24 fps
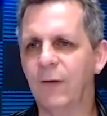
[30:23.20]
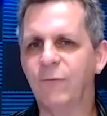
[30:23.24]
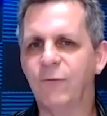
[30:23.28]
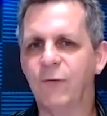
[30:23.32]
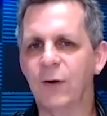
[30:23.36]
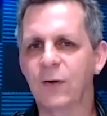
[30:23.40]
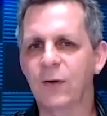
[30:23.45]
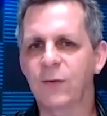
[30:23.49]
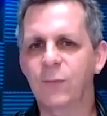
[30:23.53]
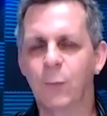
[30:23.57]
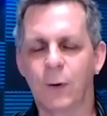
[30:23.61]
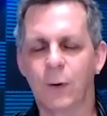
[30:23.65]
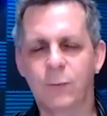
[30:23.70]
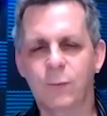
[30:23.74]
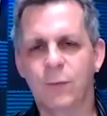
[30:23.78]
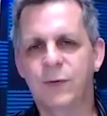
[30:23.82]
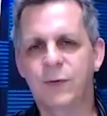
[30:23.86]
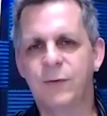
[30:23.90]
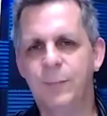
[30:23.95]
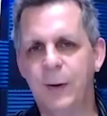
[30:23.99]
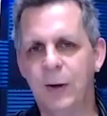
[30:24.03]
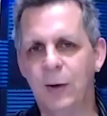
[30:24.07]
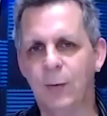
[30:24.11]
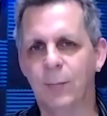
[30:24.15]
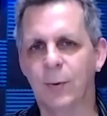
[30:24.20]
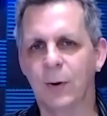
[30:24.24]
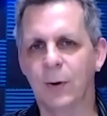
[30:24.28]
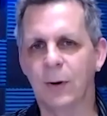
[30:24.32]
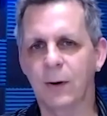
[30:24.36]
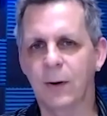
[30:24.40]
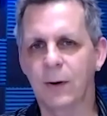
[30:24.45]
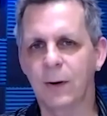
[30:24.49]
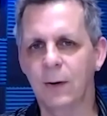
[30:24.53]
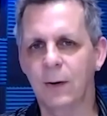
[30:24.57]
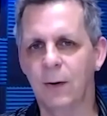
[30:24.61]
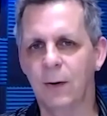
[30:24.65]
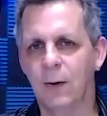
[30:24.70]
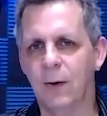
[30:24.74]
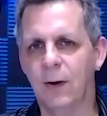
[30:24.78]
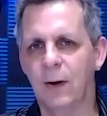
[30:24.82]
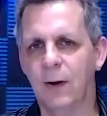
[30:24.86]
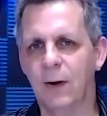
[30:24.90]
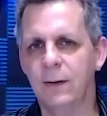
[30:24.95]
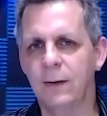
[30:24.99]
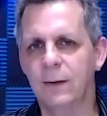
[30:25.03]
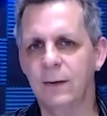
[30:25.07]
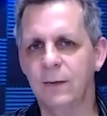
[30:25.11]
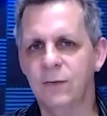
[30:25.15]
when i first worked with spielberg
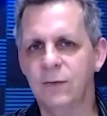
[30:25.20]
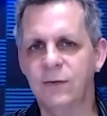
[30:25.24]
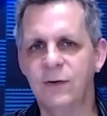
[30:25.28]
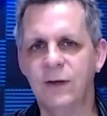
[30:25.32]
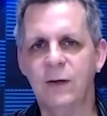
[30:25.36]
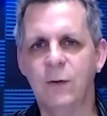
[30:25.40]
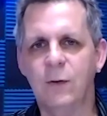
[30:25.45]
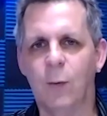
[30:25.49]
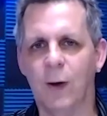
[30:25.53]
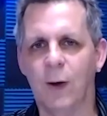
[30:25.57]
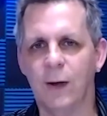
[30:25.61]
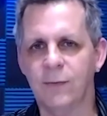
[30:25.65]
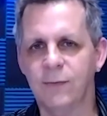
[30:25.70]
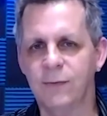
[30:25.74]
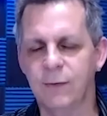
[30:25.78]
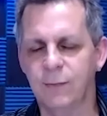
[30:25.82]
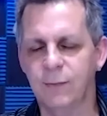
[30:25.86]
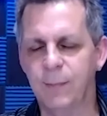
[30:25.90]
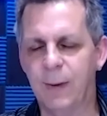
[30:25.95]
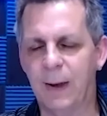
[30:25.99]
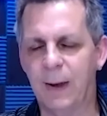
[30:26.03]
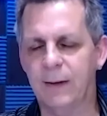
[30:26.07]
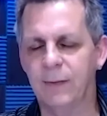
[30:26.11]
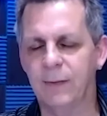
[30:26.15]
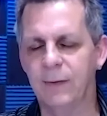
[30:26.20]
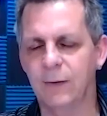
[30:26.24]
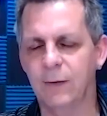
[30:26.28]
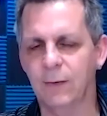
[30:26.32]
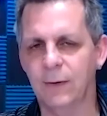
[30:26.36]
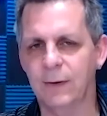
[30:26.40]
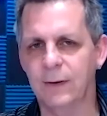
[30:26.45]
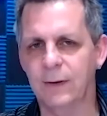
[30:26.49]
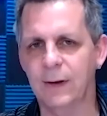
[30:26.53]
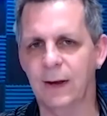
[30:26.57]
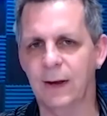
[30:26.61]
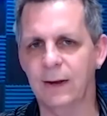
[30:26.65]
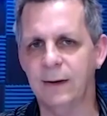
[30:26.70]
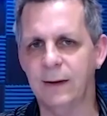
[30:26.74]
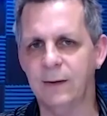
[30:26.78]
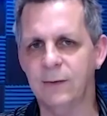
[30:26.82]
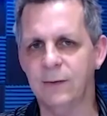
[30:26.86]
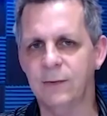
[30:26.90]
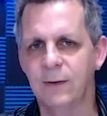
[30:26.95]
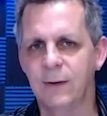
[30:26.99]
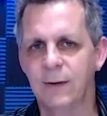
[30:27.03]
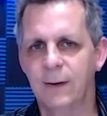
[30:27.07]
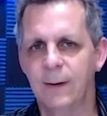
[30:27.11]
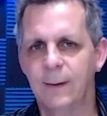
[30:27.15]
on seaQuest was back in the early
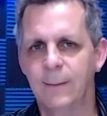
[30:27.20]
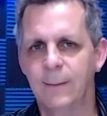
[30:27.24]
90s